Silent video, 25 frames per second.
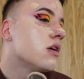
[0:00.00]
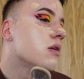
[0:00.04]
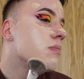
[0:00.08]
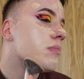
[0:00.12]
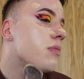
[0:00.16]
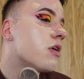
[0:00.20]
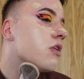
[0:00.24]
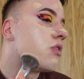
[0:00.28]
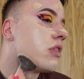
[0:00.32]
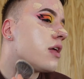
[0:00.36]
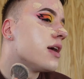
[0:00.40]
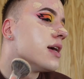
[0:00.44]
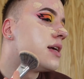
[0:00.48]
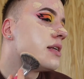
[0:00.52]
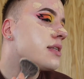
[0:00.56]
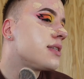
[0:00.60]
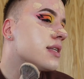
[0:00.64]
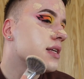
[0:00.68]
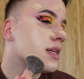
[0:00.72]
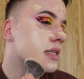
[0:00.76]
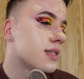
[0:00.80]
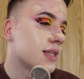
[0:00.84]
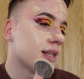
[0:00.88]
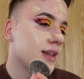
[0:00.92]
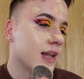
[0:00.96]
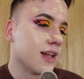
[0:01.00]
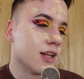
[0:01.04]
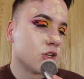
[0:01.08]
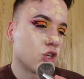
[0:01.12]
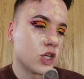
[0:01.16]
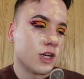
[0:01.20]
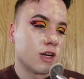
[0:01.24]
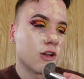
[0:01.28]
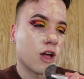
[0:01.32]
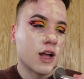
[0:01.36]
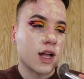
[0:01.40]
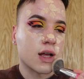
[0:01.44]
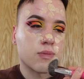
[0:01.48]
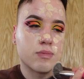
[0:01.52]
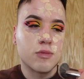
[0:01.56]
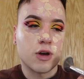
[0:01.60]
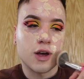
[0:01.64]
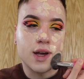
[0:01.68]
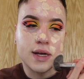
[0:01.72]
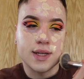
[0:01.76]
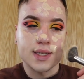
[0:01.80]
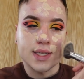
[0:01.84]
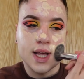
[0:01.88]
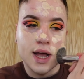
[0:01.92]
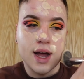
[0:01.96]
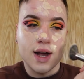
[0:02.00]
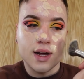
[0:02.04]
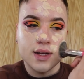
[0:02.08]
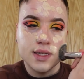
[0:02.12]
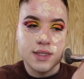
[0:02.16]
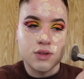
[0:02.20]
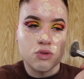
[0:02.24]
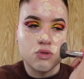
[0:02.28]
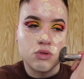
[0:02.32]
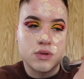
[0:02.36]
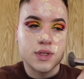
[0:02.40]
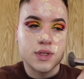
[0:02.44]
But this is literally like my exact sort of